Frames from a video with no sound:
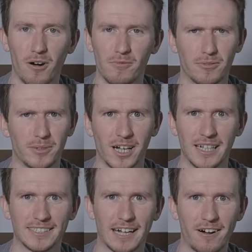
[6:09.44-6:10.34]
home from
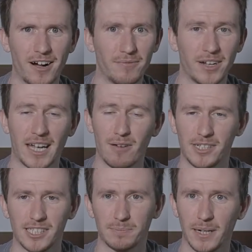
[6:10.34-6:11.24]
nights out and then
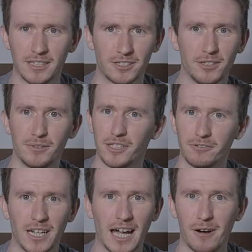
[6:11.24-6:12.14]
having to spend 2 to
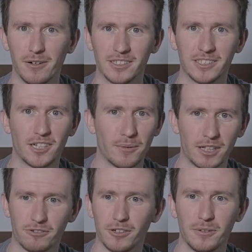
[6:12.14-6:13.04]
3 hours
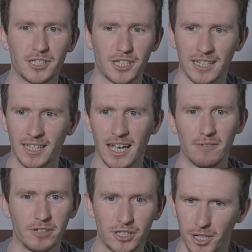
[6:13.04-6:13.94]
going through, checking
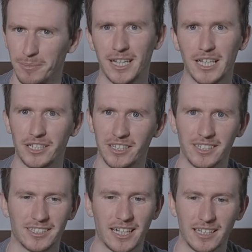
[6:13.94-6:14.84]
every germination
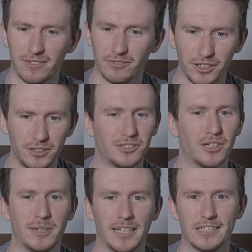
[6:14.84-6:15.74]
container for new
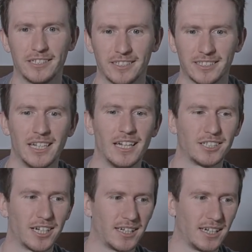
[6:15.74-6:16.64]
germinations,
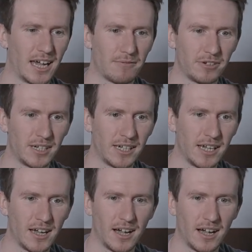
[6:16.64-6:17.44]
checking every